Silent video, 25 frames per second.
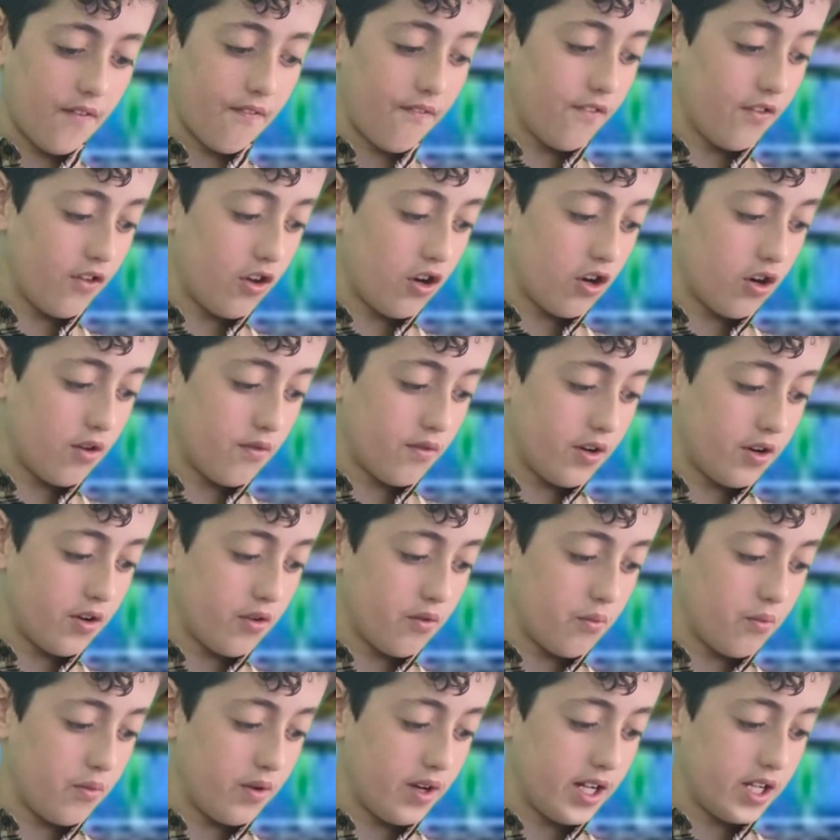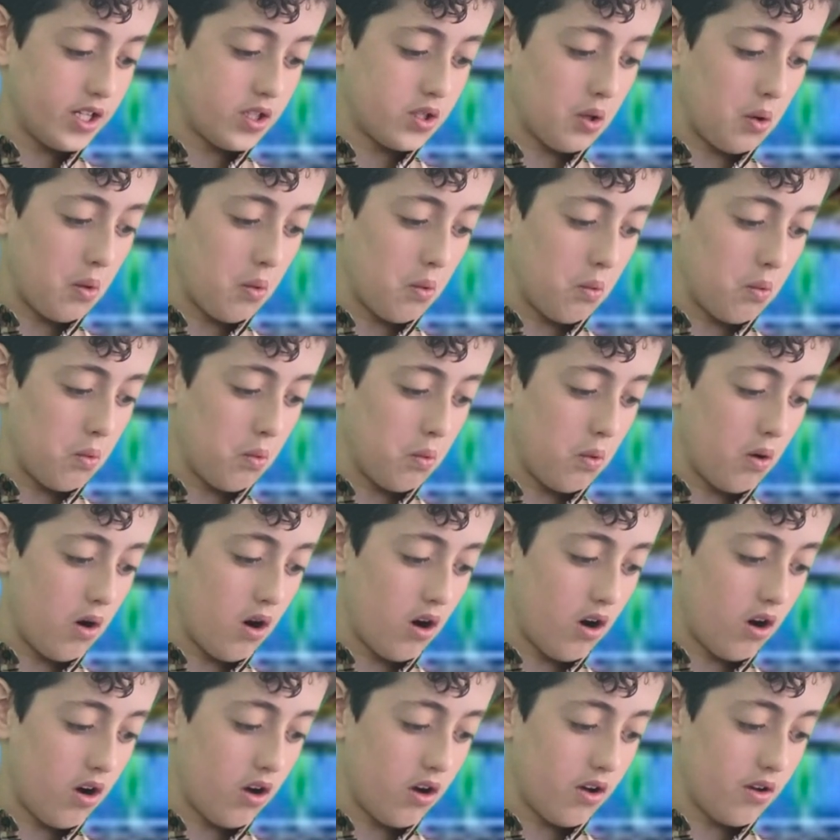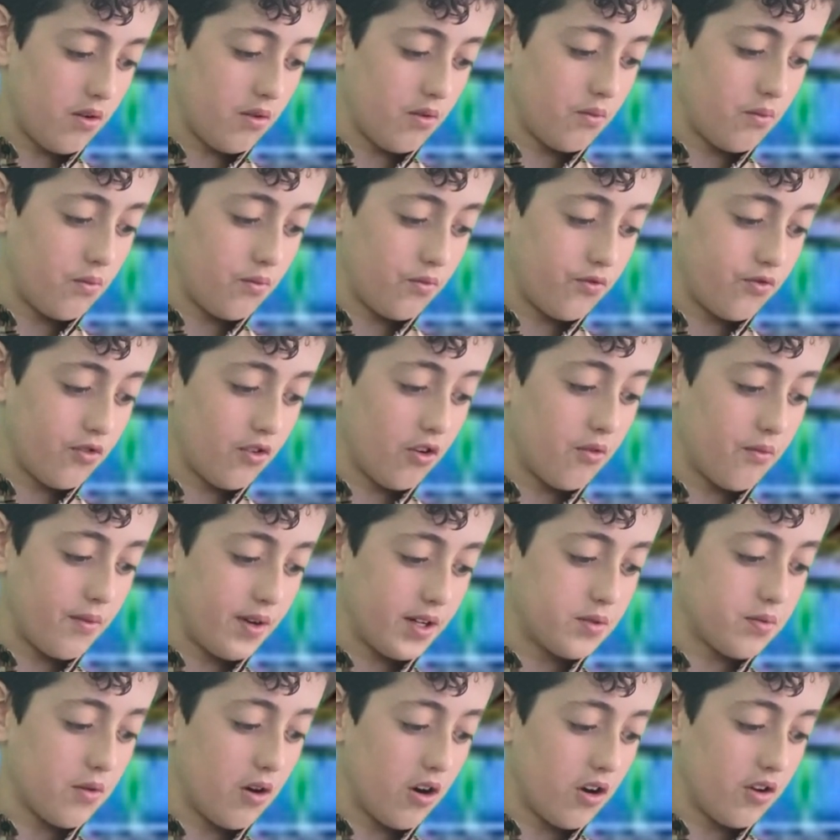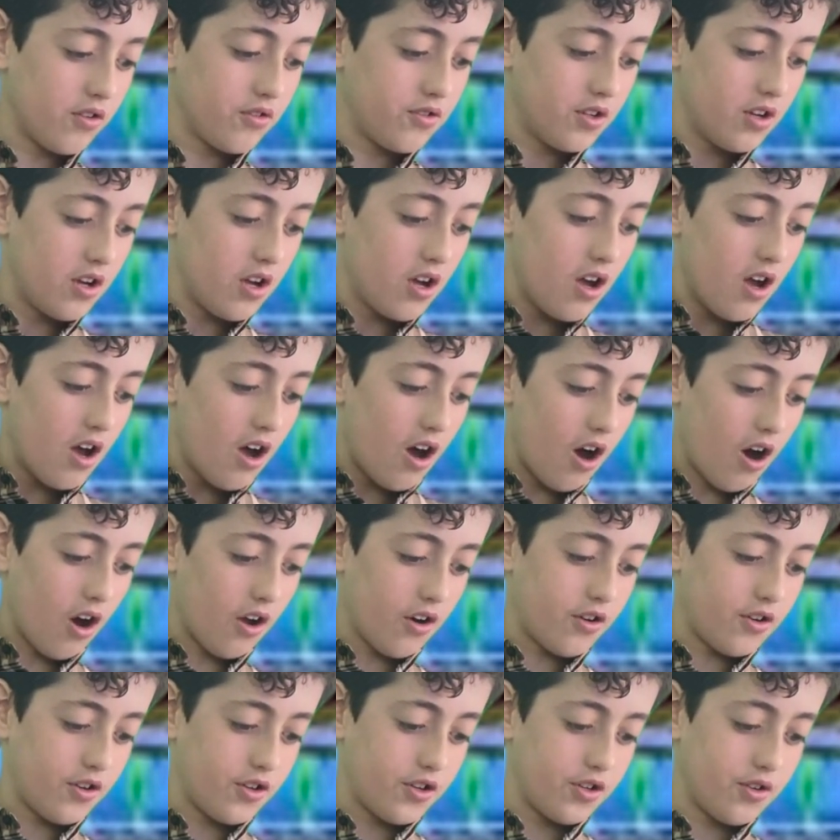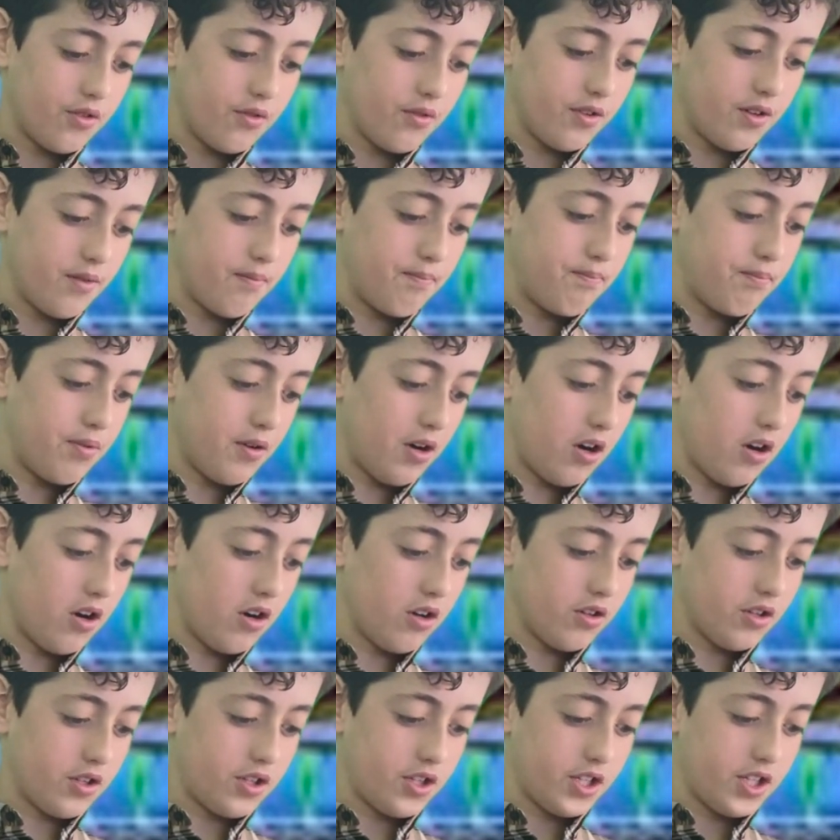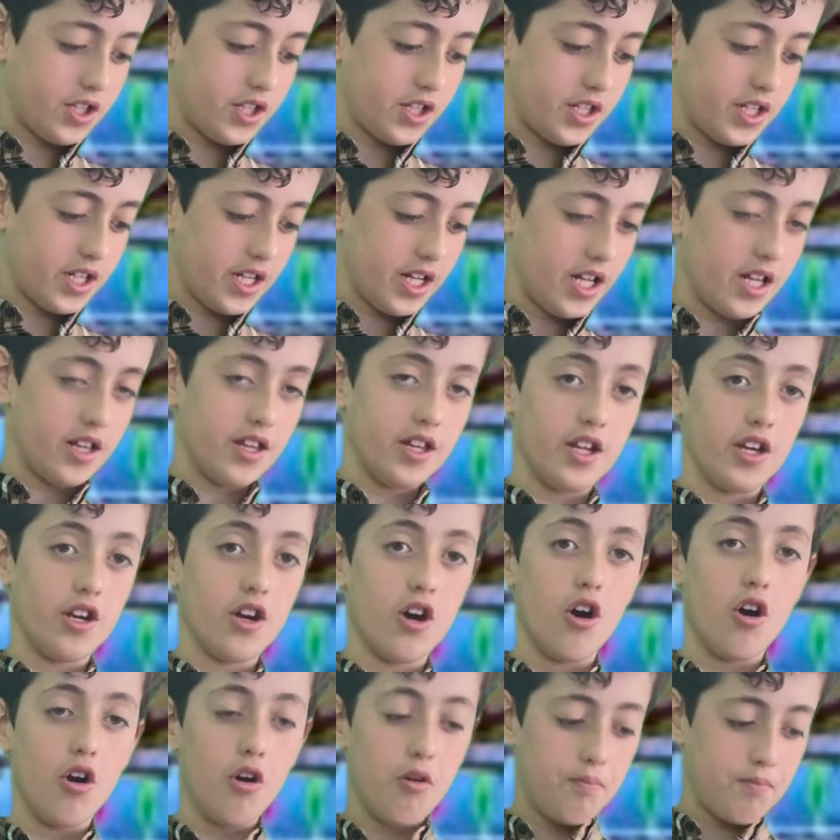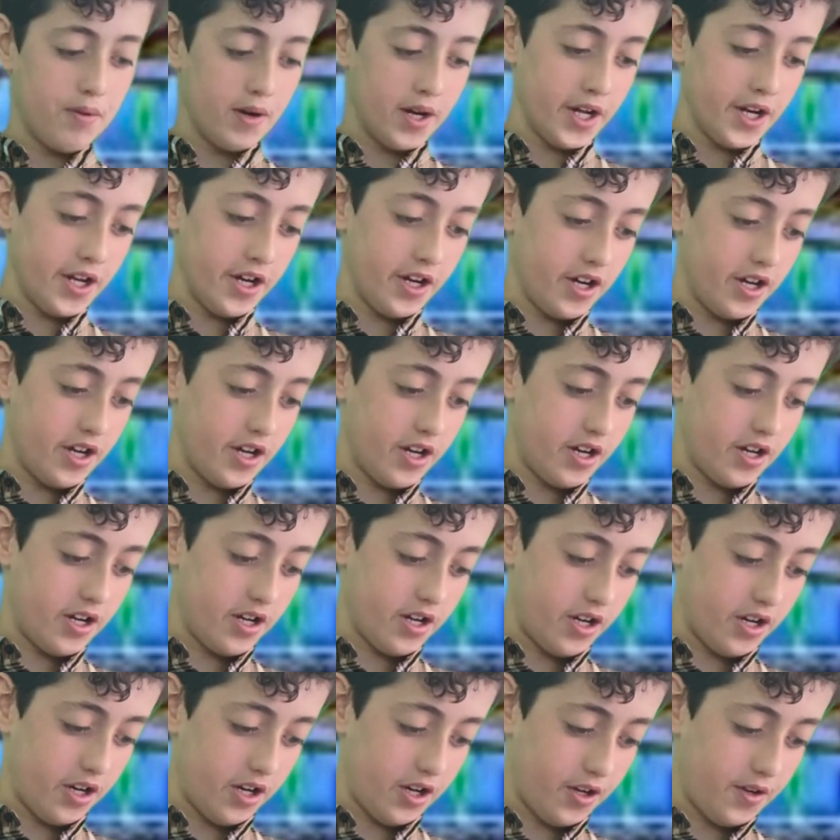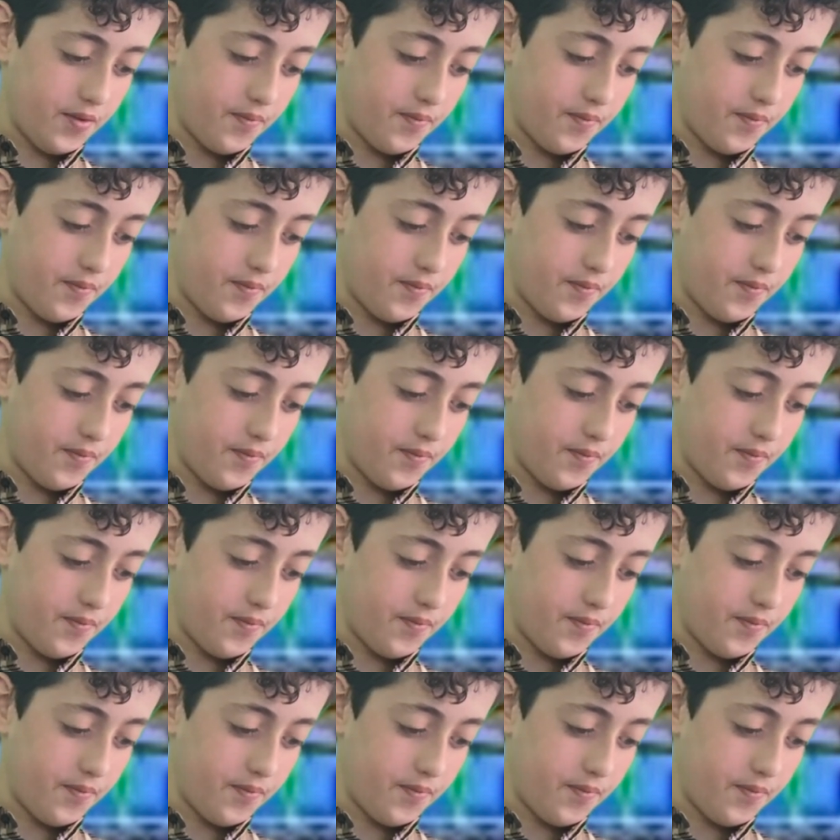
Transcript: Florian Wirtz Watts on to the ball to stay the opener.